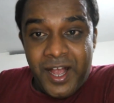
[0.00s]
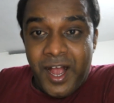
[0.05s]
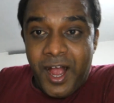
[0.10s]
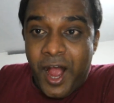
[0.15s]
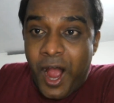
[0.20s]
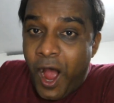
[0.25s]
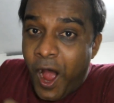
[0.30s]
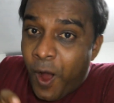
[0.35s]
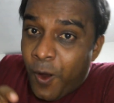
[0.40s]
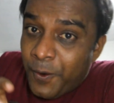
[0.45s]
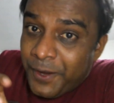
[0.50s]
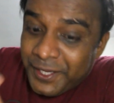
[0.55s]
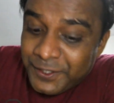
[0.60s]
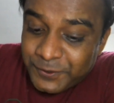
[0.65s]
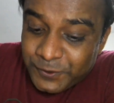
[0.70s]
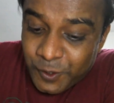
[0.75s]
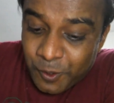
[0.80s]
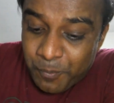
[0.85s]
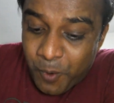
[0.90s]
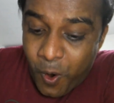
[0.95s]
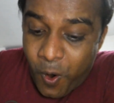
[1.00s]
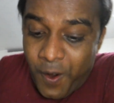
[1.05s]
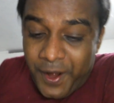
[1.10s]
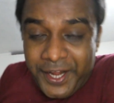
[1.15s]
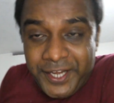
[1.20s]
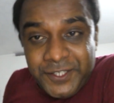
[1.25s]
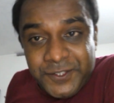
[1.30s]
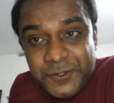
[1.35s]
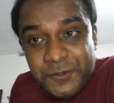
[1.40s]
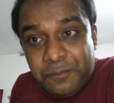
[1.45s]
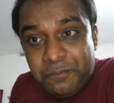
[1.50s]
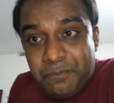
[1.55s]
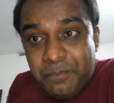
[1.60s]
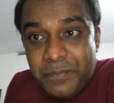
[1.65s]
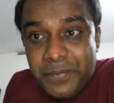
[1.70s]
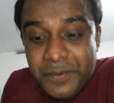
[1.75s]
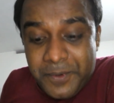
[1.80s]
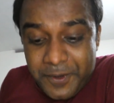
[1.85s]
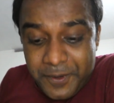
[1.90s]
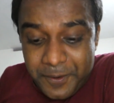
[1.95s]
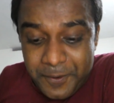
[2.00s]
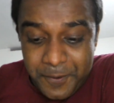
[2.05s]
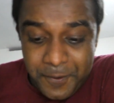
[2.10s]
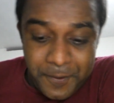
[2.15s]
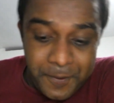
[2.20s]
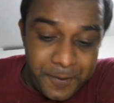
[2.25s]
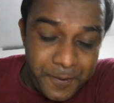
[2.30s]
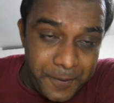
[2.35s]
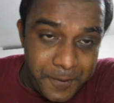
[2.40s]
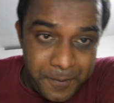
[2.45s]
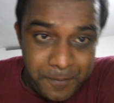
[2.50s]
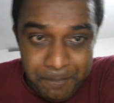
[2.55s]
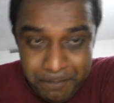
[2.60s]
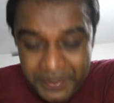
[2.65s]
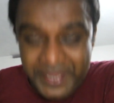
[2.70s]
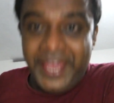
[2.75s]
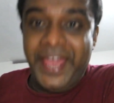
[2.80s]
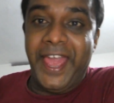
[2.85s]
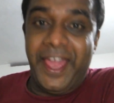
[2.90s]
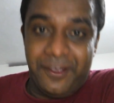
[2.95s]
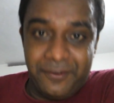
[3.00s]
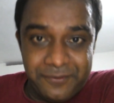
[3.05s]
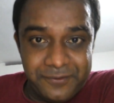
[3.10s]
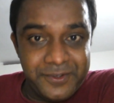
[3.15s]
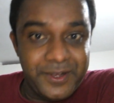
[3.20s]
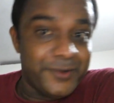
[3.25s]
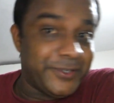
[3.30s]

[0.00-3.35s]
how his opponents behave,